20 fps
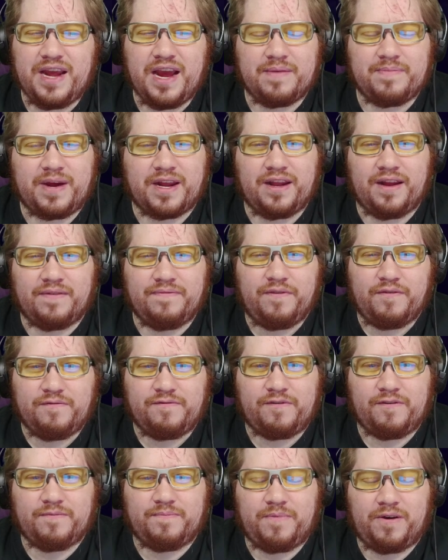my love for
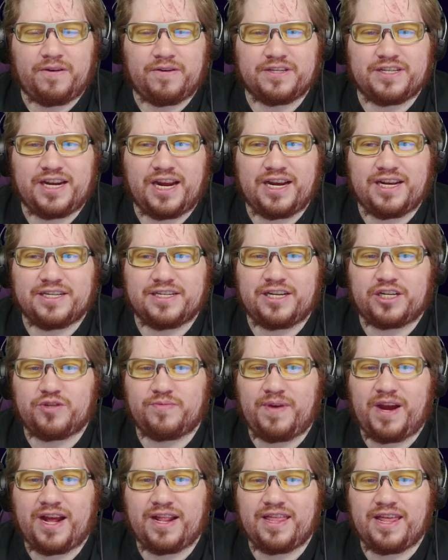football has taken such a
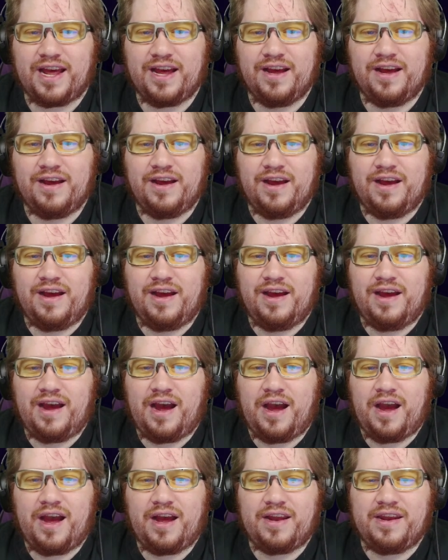path that
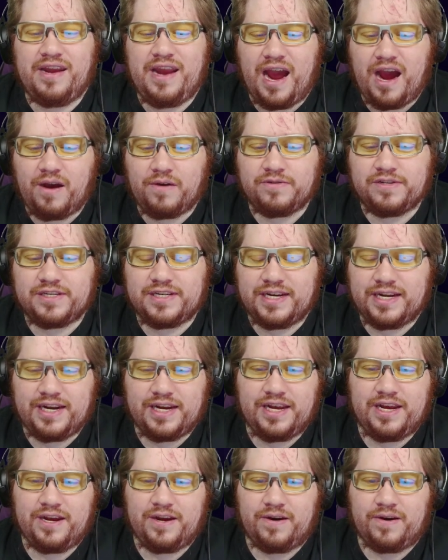now sitting
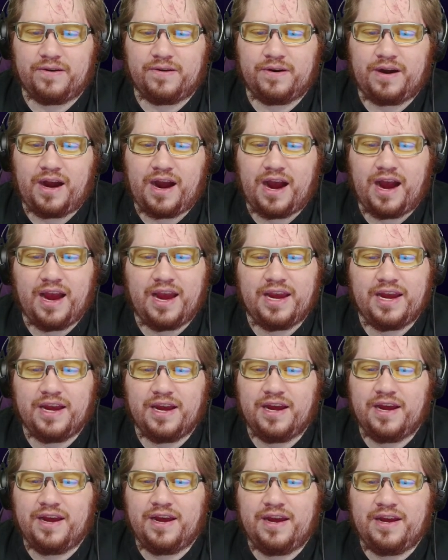here, if
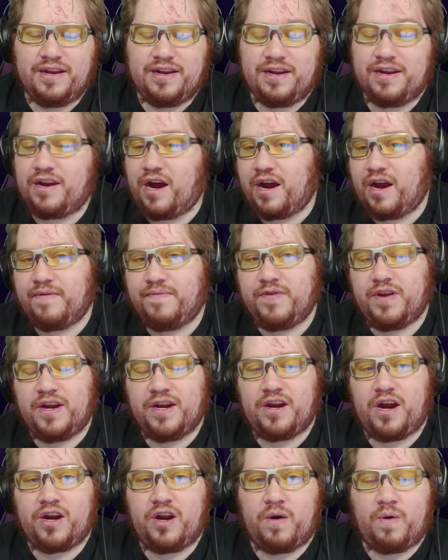you did
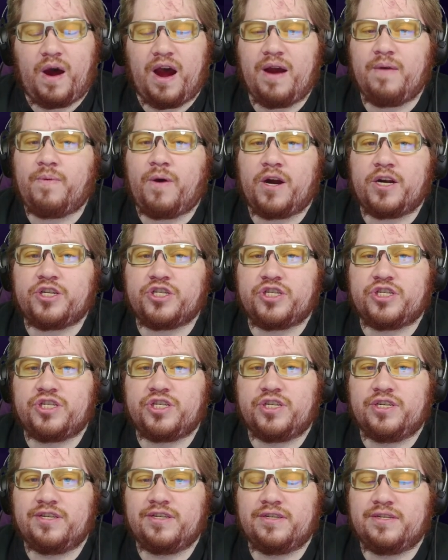not know, I watch,
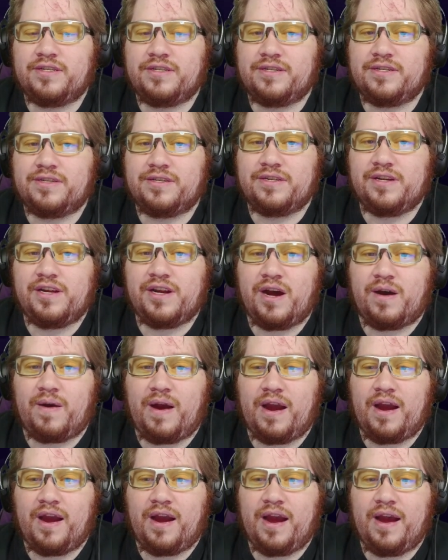
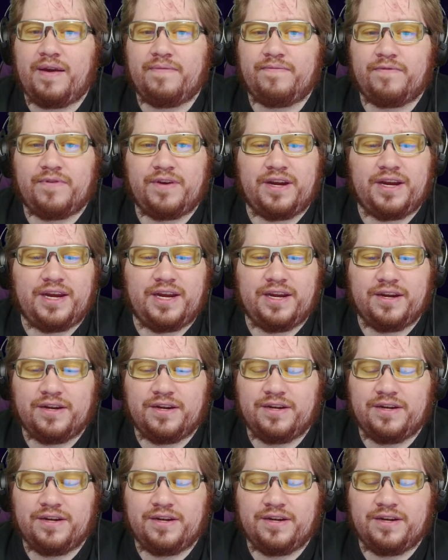every